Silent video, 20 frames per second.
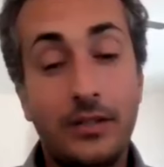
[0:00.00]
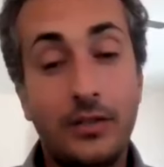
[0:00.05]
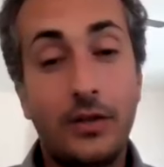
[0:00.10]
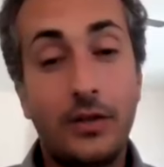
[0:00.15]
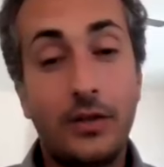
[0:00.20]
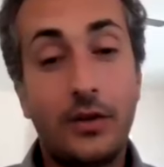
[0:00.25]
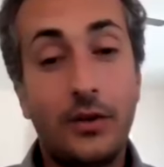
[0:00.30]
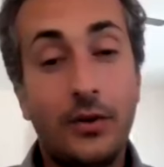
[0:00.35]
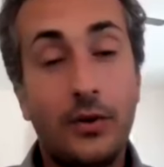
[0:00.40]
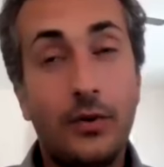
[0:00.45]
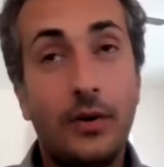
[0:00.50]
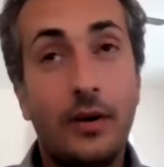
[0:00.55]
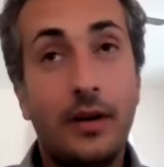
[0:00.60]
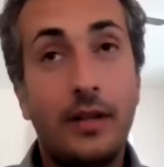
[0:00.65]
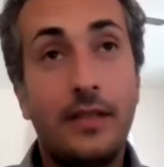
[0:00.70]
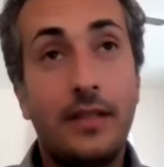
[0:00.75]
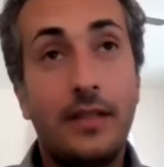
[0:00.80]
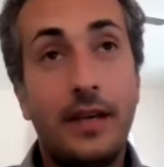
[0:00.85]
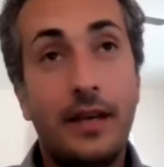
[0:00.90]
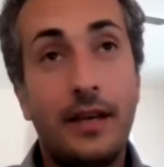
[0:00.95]
So
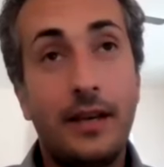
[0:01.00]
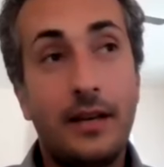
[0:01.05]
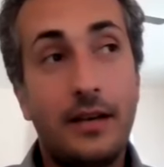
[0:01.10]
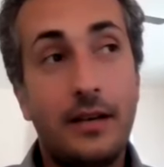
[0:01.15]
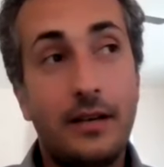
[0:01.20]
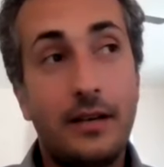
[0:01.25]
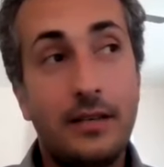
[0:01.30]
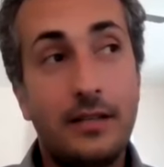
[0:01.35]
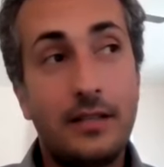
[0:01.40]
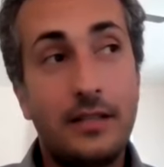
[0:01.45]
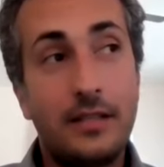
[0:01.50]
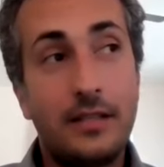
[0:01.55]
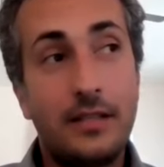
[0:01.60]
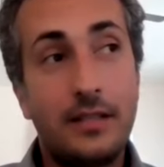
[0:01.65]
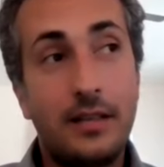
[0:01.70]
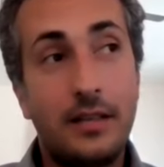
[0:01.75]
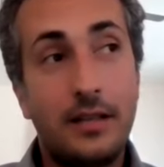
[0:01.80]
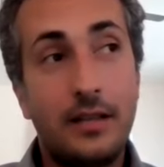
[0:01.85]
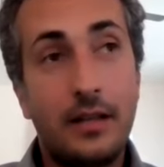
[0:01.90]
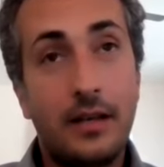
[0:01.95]

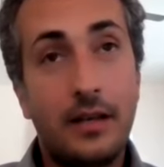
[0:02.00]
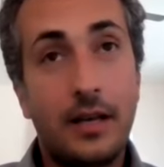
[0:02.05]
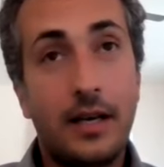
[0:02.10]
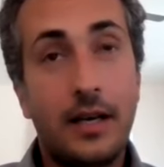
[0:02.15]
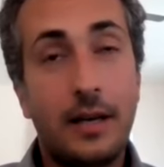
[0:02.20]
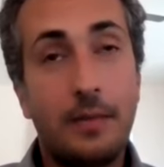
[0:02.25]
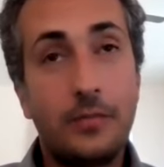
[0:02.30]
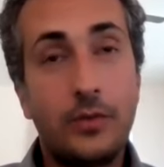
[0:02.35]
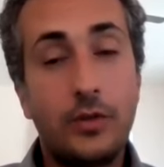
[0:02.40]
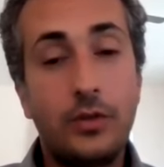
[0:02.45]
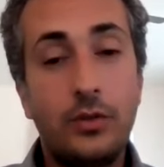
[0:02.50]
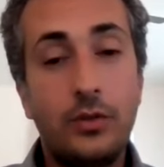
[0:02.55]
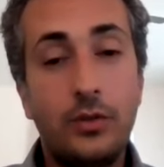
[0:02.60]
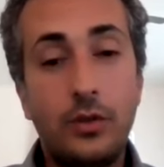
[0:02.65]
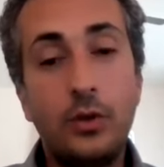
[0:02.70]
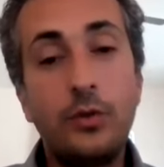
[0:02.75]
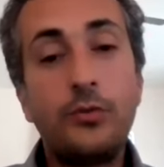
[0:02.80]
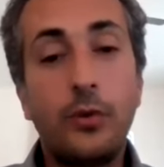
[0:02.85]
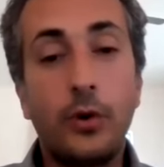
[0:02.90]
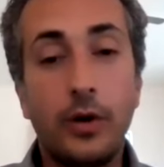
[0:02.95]
there's um,
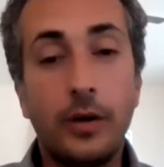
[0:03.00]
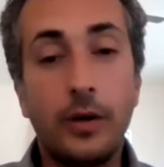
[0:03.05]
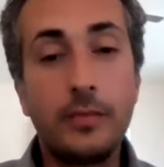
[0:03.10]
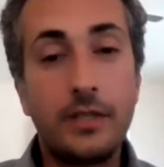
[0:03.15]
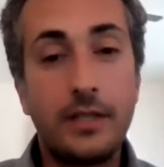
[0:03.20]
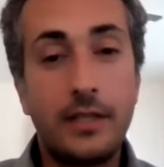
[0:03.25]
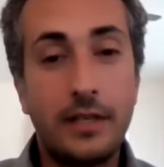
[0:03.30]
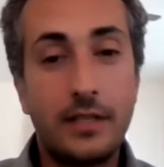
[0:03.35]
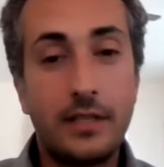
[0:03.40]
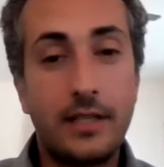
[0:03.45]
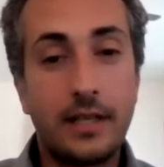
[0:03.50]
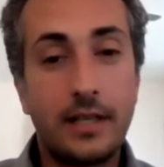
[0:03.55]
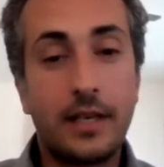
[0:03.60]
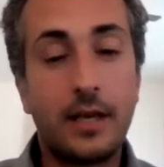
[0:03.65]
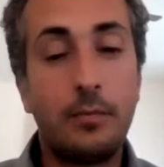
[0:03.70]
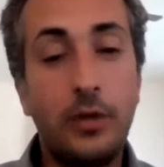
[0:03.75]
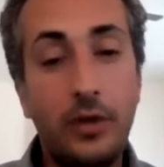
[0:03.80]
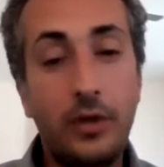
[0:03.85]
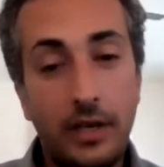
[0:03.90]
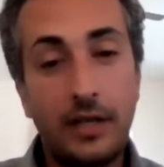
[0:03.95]
two forms there's the
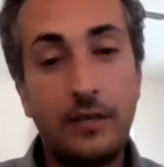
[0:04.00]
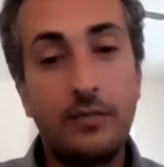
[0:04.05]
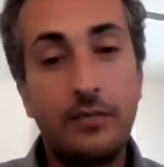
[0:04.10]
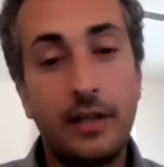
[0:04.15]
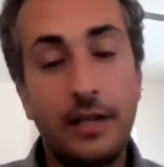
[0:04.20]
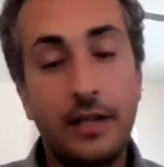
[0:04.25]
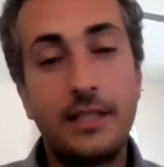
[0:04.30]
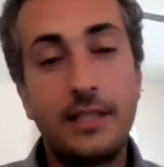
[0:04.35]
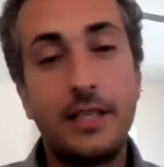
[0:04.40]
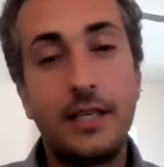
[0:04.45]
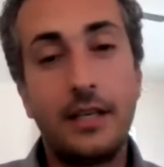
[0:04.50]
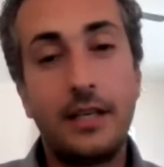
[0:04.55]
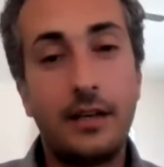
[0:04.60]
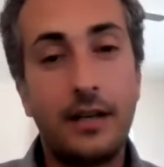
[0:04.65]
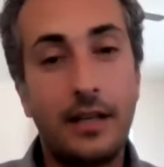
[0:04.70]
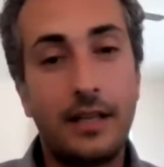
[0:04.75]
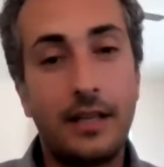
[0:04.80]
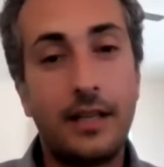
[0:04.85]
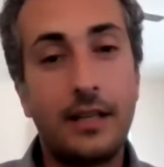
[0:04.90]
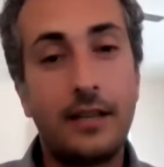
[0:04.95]
community
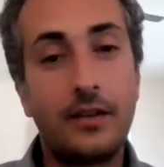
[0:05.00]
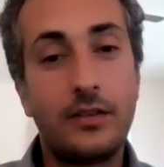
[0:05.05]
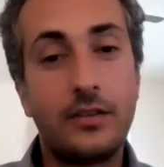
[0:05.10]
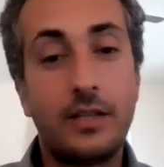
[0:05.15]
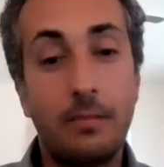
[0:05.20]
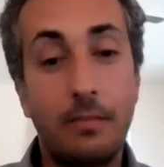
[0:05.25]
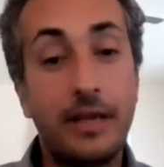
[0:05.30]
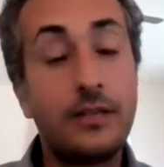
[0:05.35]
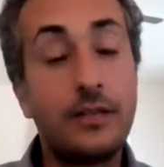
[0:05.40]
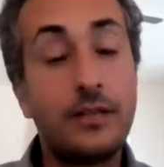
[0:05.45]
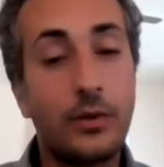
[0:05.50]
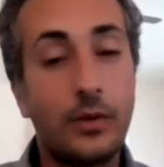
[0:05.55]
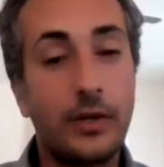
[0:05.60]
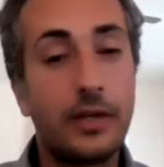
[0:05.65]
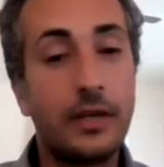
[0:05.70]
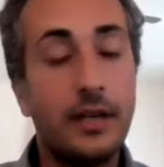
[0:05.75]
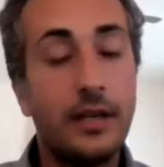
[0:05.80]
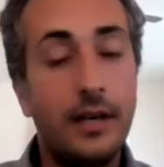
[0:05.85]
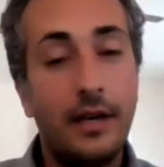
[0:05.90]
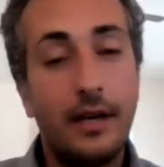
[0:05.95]
volunteer, and then there's the
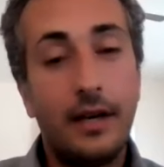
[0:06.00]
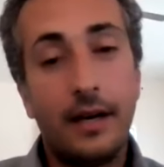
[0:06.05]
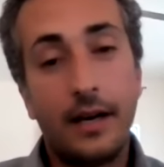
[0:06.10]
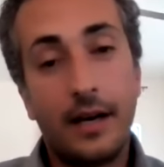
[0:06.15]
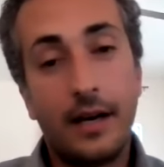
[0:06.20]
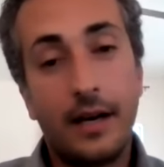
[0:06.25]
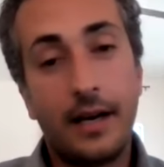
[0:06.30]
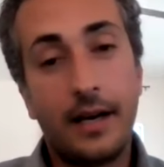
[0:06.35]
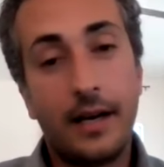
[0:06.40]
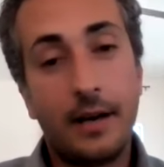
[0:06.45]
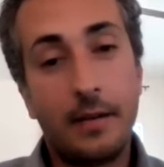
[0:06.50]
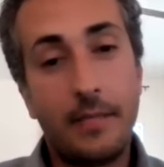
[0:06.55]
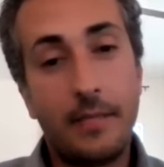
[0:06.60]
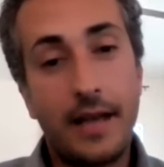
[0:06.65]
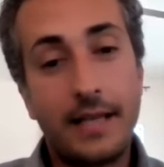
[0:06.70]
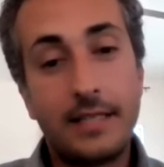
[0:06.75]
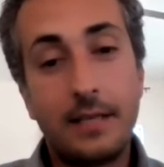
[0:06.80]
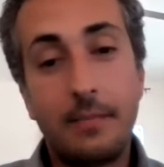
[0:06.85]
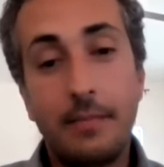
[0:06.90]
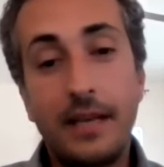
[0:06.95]
mentor
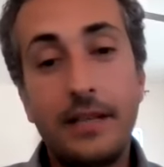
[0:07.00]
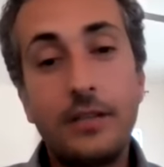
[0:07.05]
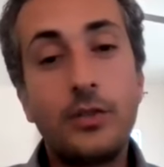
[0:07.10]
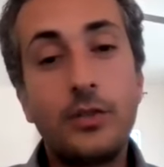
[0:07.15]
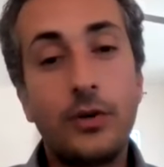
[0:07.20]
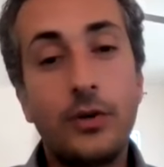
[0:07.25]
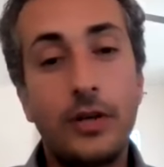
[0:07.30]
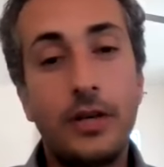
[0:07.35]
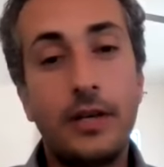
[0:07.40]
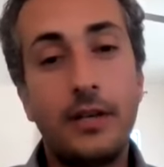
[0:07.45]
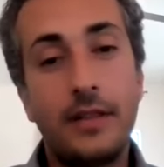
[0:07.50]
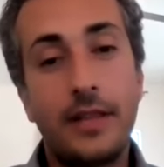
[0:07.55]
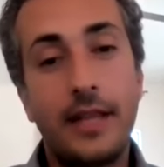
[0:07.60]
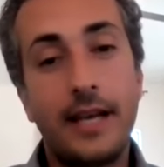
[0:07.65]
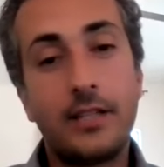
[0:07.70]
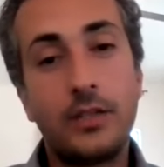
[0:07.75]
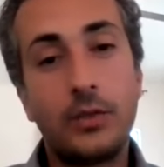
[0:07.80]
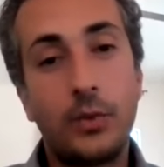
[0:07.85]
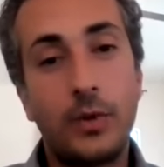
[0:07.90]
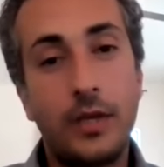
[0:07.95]
um, as a mentor,
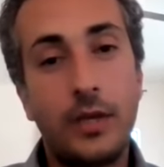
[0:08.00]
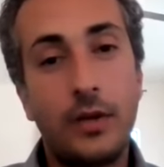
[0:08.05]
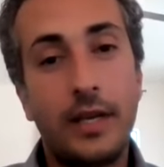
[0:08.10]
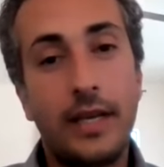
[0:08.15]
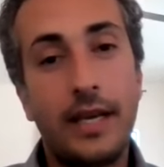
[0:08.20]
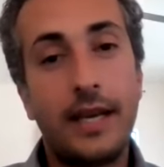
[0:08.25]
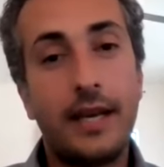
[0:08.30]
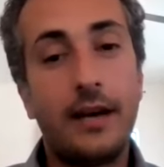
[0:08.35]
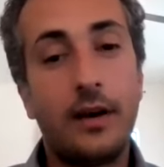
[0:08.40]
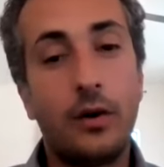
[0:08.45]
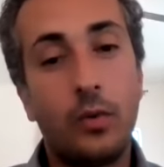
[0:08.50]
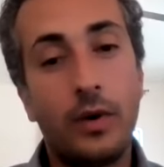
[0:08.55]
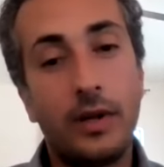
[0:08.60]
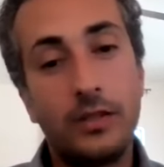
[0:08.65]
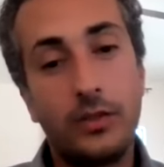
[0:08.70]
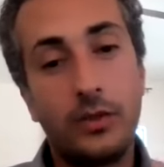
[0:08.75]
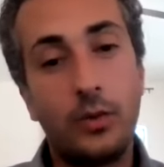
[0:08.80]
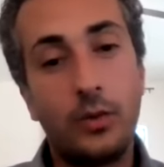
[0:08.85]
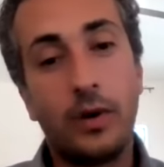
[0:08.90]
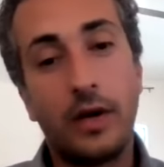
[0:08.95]
that's where you get a
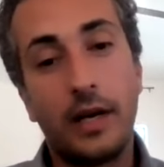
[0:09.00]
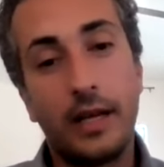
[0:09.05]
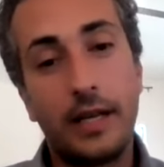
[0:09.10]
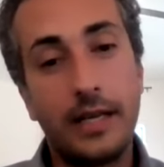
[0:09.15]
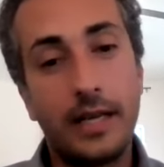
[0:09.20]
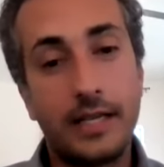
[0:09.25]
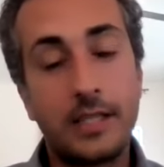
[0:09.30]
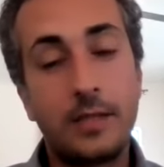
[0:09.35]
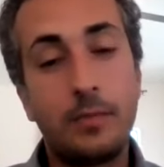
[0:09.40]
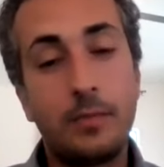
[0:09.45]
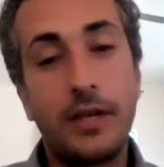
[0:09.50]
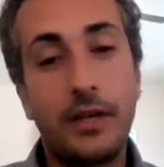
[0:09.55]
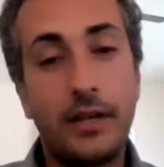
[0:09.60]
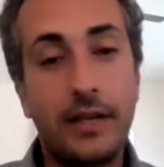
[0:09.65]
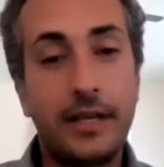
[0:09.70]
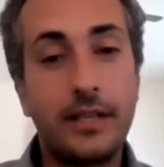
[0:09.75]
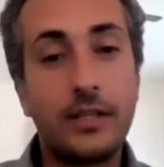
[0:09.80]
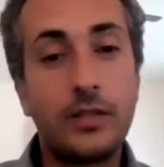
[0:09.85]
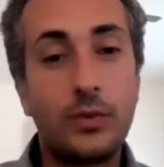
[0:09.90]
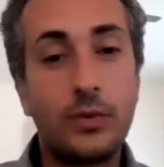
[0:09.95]
one to one
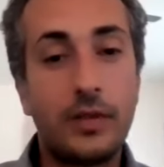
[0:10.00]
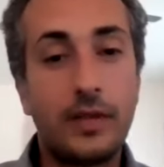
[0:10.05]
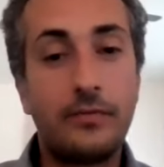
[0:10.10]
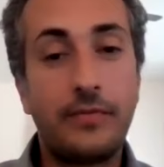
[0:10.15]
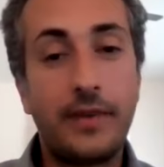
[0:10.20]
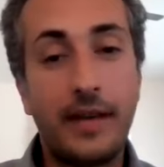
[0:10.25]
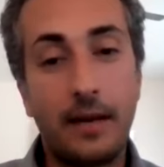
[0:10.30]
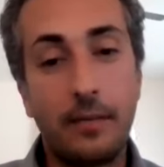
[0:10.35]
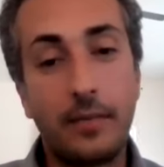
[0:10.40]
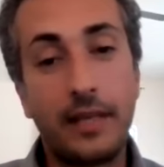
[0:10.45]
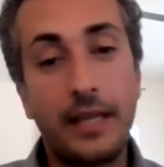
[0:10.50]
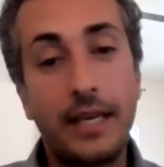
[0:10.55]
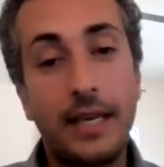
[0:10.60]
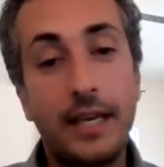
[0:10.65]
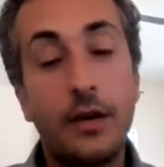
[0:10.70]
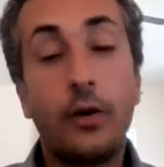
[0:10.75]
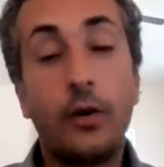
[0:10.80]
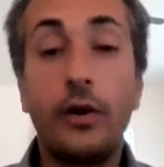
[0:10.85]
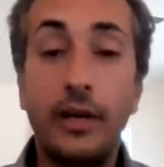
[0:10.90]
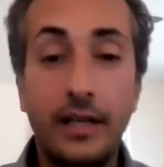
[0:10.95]
experience with a
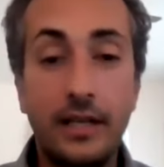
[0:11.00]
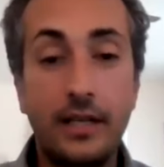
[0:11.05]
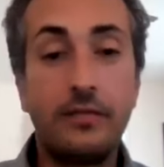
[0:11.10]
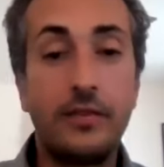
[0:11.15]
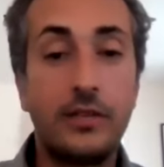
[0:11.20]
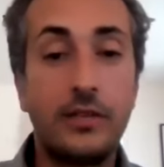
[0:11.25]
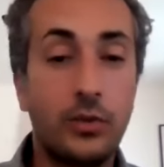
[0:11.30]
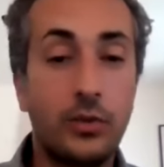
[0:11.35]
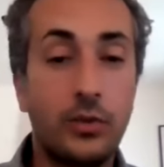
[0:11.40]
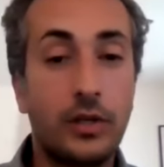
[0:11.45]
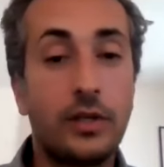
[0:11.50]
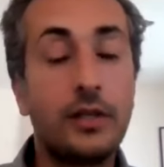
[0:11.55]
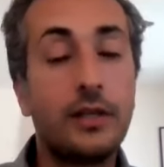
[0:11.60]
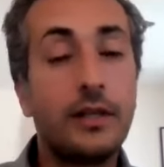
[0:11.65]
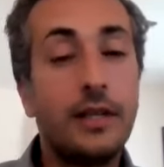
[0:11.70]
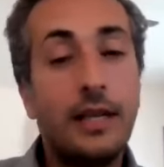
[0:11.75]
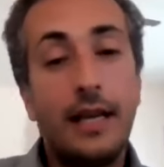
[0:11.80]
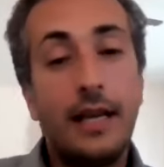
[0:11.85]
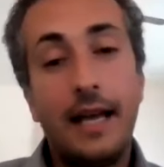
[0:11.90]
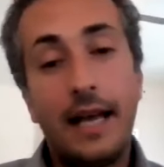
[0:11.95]
family or an individual.